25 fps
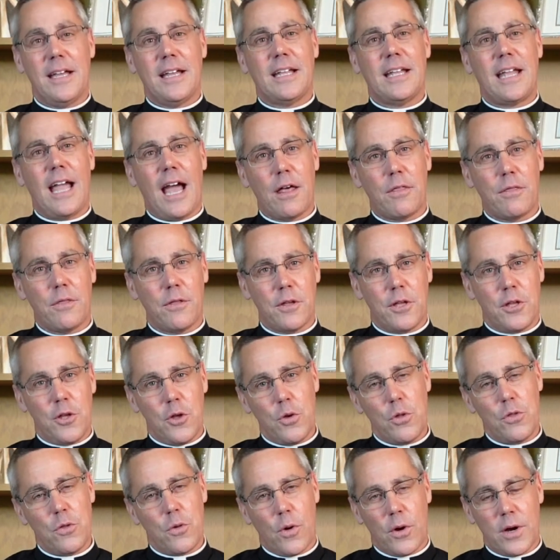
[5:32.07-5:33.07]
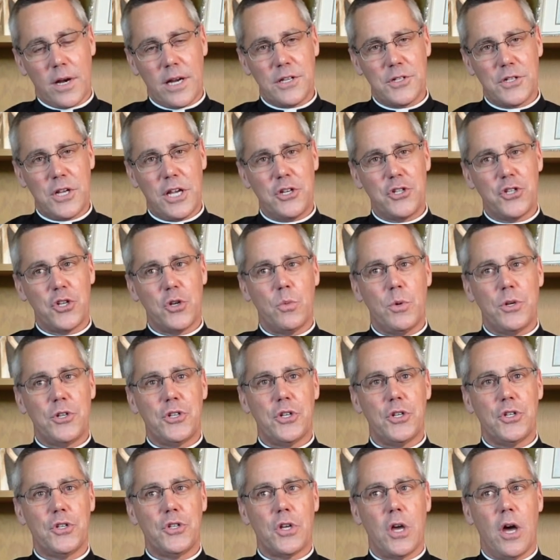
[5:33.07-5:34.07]
Catholic Youth Organization, which
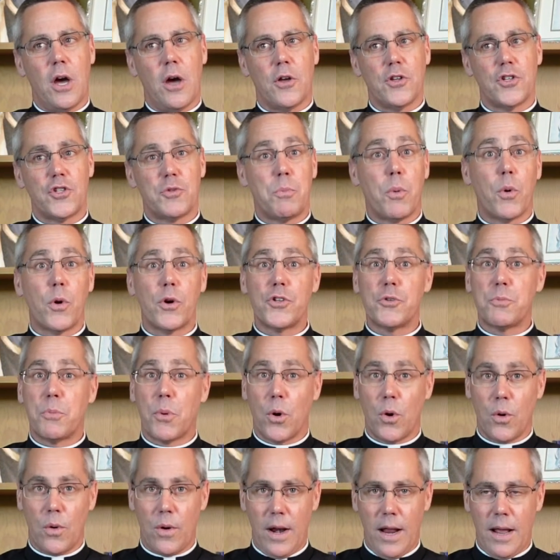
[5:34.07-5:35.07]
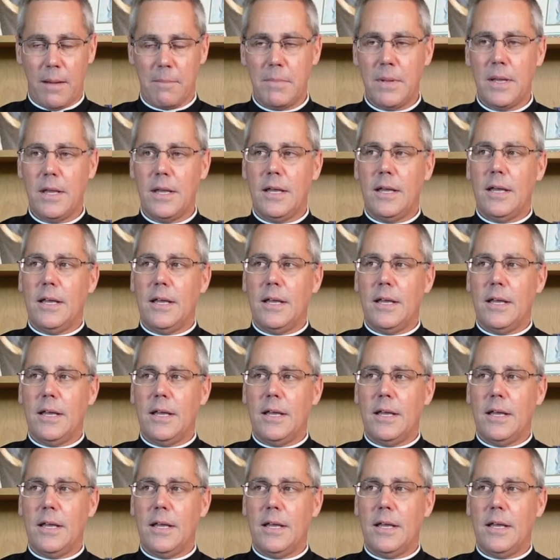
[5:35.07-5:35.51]
is a sports program